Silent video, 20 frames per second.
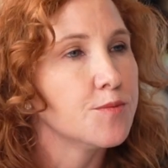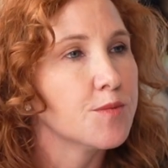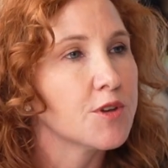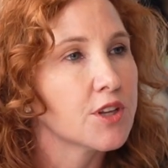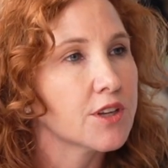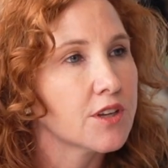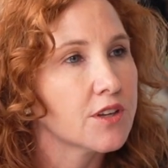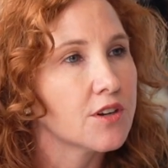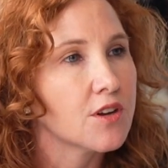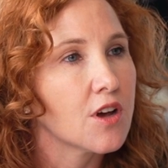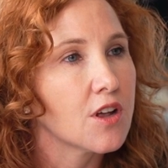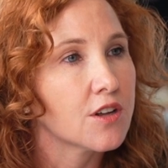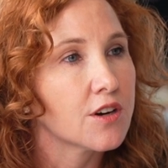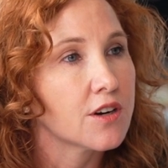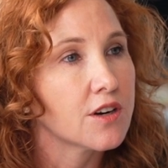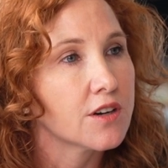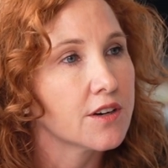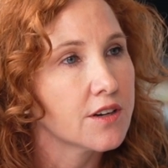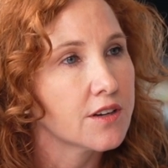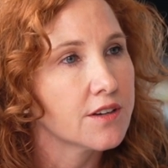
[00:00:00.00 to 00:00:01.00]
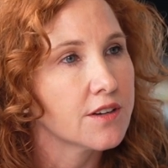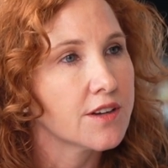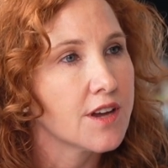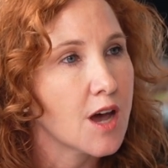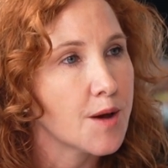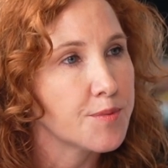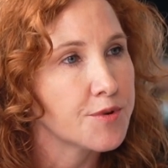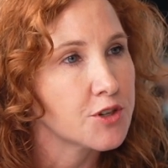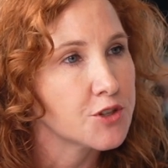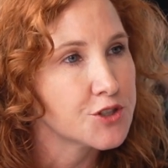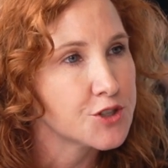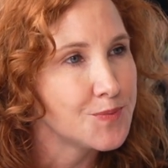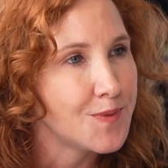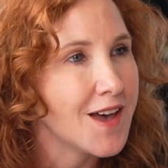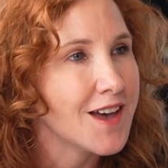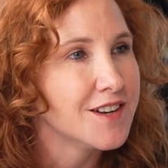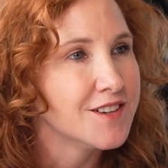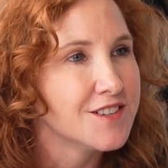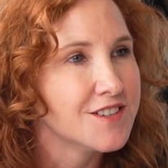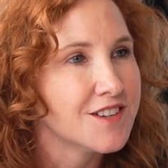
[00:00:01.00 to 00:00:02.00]
million capital
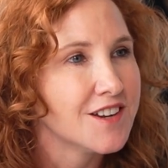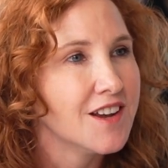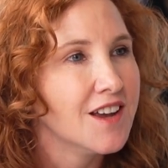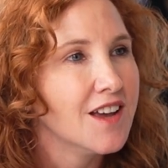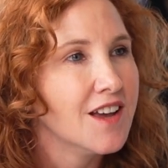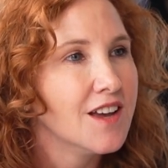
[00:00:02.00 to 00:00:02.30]
spend